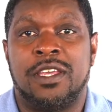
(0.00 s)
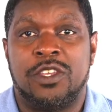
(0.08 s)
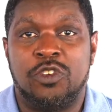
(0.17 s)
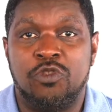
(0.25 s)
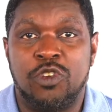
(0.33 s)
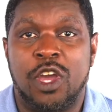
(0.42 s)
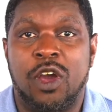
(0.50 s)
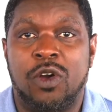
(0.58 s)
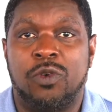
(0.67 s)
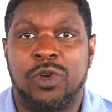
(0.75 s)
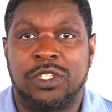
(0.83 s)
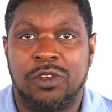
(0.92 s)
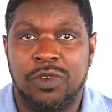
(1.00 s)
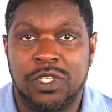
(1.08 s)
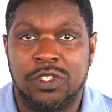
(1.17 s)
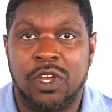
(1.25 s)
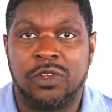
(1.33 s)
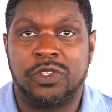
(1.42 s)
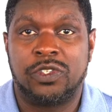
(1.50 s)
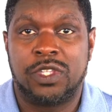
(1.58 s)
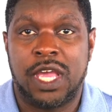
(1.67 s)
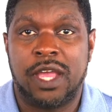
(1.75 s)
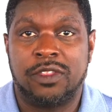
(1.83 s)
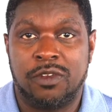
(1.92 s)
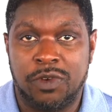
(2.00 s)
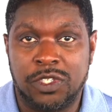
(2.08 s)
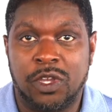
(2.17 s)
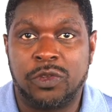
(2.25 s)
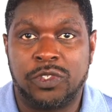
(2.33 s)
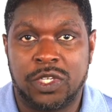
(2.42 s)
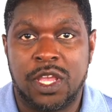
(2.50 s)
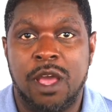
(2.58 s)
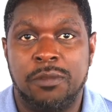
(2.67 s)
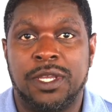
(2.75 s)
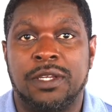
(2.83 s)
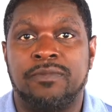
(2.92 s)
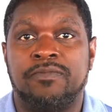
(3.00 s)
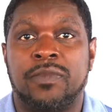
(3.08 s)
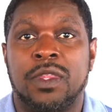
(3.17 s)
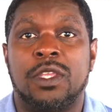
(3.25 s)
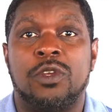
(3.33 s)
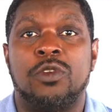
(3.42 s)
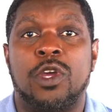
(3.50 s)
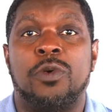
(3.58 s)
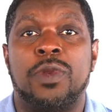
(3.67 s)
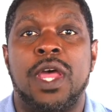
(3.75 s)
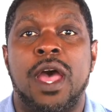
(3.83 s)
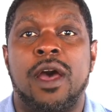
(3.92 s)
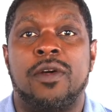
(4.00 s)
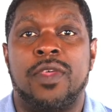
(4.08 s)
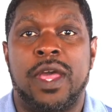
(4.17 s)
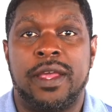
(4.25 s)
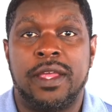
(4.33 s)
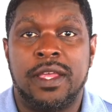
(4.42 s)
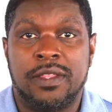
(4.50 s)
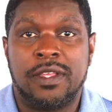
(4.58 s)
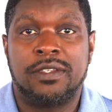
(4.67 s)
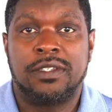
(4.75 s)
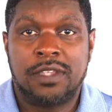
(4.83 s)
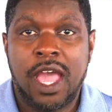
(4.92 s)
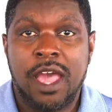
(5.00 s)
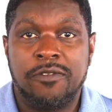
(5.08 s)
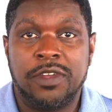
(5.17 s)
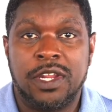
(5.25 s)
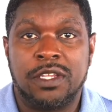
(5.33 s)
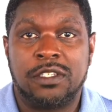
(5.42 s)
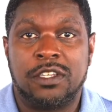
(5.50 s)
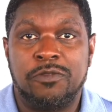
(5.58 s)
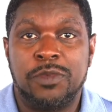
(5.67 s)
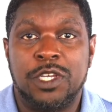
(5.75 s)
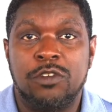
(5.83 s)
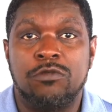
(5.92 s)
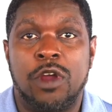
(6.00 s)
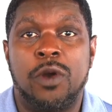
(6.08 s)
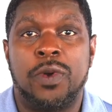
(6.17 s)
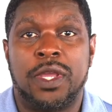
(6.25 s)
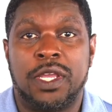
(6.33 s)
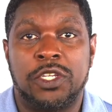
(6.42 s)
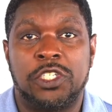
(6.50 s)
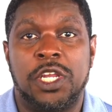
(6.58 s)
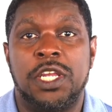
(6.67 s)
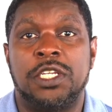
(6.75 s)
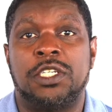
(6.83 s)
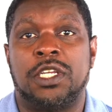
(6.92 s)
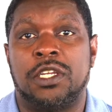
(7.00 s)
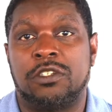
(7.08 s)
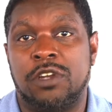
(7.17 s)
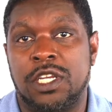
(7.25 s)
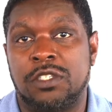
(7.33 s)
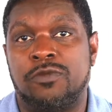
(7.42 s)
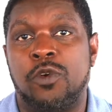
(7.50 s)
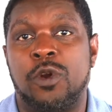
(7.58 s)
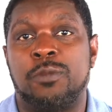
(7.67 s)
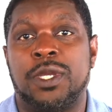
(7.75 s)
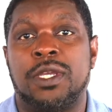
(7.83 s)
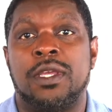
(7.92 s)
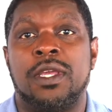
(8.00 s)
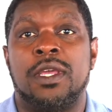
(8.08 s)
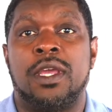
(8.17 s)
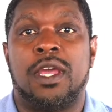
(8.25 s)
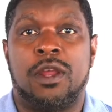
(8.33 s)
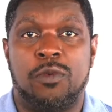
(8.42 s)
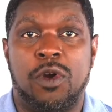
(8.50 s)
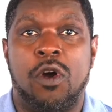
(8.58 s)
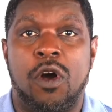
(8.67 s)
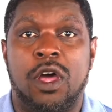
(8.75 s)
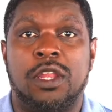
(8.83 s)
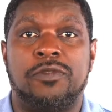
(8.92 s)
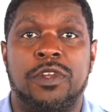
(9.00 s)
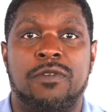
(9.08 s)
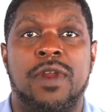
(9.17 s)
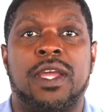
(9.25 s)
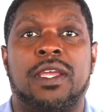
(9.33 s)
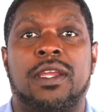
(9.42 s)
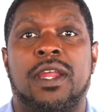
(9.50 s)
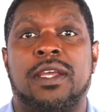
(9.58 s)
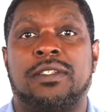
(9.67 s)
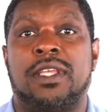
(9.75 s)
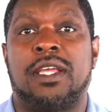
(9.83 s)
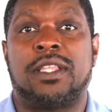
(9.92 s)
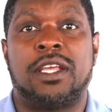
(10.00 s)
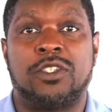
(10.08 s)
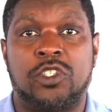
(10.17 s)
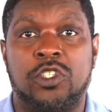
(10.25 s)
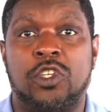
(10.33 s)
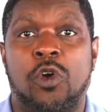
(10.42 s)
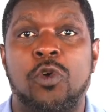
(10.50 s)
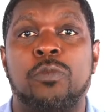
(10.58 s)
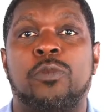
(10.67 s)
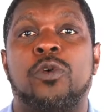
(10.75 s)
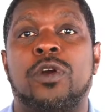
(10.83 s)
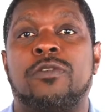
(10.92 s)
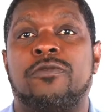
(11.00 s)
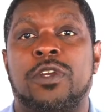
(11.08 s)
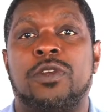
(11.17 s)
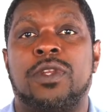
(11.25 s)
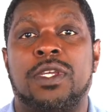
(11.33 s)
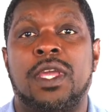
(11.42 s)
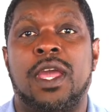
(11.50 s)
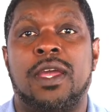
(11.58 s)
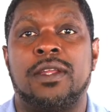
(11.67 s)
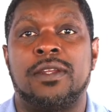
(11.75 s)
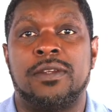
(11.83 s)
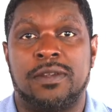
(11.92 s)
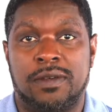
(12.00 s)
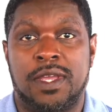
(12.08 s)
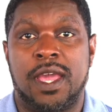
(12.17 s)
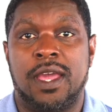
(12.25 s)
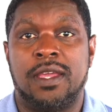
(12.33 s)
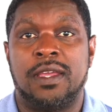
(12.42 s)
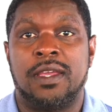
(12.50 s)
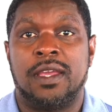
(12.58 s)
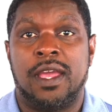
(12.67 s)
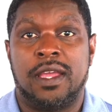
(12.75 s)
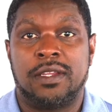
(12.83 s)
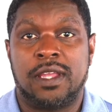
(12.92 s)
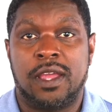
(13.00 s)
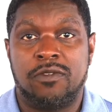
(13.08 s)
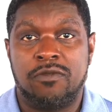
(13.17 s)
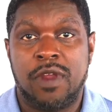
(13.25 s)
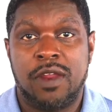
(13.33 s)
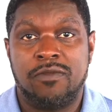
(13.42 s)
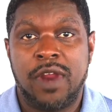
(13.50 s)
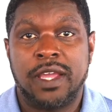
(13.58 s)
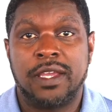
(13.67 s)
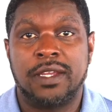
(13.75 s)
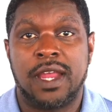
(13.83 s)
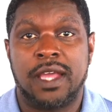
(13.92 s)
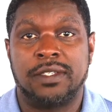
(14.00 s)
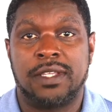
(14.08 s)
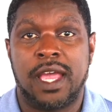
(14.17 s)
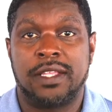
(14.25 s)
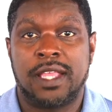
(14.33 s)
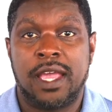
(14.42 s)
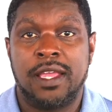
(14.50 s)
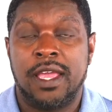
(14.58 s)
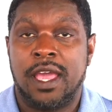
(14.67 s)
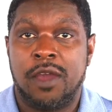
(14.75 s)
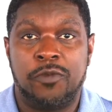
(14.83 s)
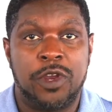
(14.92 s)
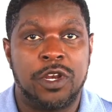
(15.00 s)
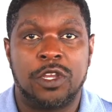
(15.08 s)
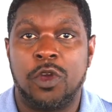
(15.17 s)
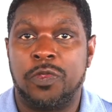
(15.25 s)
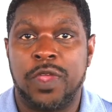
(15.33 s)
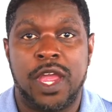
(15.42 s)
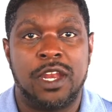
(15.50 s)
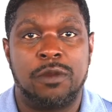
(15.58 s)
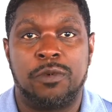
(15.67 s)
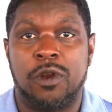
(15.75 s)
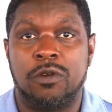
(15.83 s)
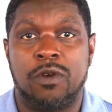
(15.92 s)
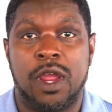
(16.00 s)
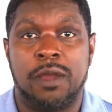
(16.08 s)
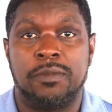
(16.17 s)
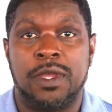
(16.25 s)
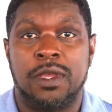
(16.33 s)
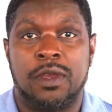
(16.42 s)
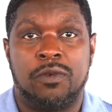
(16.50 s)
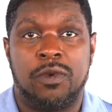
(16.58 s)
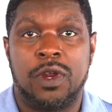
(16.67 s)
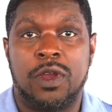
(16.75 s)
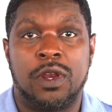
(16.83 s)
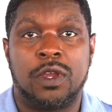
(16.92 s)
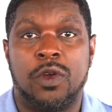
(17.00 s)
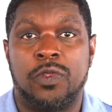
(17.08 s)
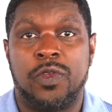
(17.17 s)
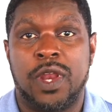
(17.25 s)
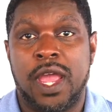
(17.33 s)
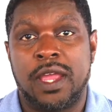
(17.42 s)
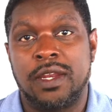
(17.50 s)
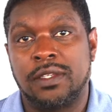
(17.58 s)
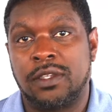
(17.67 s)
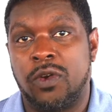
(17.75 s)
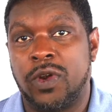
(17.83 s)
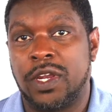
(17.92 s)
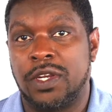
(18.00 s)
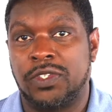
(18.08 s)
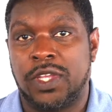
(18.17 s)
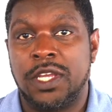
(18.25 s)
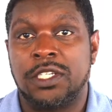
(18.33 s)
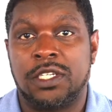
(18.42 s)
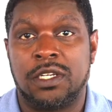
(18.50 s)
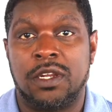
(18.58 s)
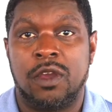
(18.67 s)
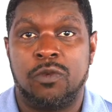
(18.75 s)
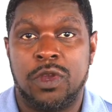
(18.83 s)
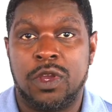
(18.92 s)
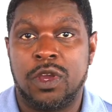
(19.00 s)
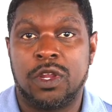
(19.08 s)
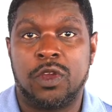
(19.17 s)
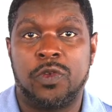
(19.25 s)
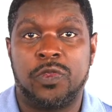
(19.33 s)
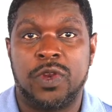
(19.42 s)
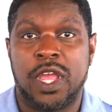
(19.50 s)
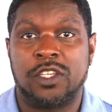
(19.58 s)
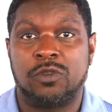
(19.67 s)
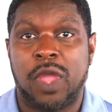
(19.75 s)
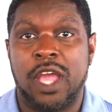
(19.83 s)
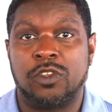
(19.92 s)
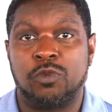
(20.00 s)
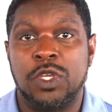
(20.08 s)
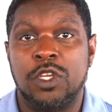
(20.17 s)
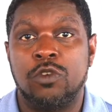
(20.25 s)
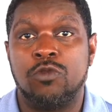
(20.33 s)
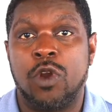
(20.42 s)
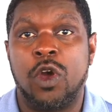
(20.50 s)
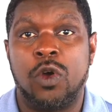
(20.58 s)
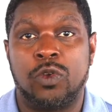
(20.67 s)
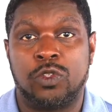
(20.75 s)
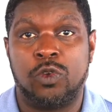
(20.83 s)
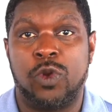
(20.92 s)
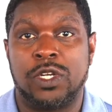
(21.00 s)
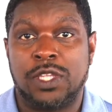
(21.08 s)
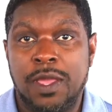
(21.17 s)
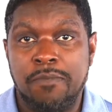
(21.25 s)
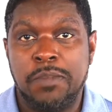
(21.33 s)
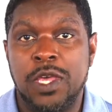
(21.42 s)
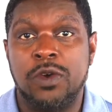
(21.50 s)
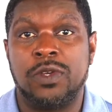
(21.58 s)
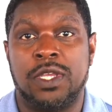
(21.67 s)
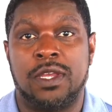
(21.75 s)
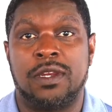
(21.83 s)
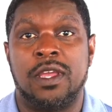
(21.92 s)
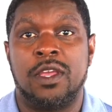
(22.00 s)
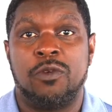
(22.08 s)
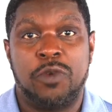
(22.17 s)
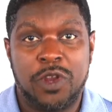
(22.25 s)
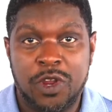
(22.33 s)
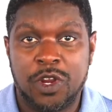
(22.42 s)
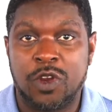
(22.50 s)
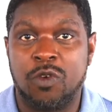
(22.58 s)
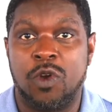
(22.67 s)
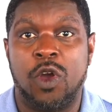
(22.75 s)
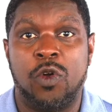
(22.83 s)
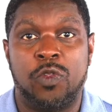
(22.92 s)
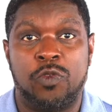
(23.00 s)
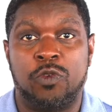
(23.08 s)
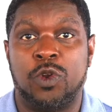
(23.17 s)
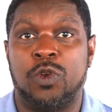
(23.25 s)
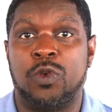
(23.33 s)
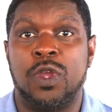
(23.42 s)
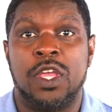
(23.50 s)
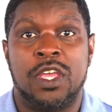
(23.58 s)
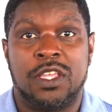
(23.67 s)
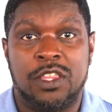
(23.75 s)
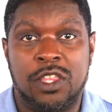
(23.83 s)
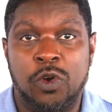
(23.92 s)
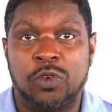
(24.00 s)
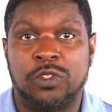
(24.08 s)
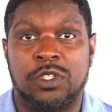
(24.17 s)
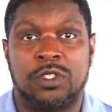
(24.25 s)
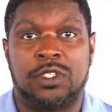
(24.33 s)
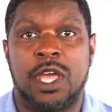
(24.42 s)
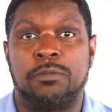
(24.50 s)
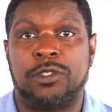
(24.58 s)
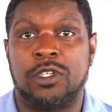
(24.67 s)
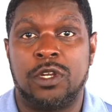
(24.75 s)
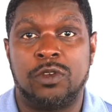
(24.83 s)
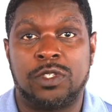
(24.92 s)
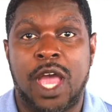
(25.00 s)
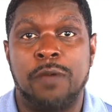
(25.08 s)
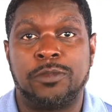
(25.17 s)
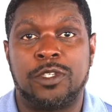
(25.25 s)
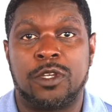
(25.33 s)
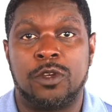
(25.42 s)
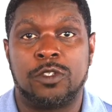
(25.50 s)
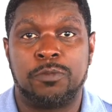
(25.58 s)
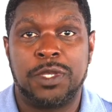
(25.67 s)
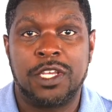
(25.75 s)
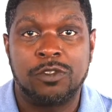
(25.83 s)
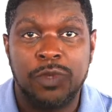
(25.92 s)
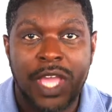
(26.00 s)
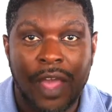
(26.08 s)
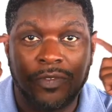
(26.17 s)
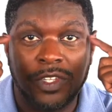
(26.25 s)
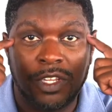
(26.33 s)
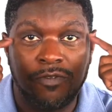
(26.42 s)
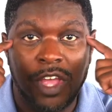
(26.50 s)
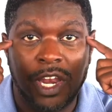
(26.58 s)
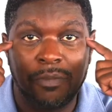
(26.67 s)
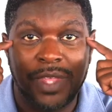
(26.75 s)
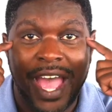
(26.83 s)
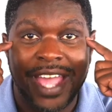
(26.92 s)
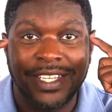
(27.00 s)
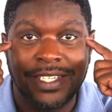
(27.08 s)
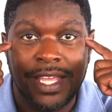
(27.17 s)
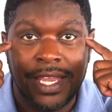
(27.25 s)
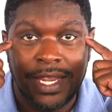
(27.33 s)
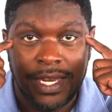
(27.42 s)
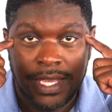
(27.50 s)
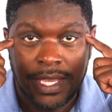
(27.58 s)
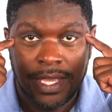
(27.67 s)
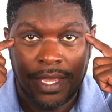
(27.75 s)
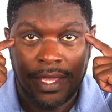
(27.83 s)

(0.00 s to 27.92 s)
you know what the results are coming. You know now that this is evidence of me growing and changing and transforming. And I want all of you to recognize that. That's so important for you to get, okay? And recognize that. And we're going to go through that in the program. We're going to go through that in this organization. We're going to go through that as we grow towards 1 billion. We're going to grow through those deception, those obstacles, because we have to develop the identity,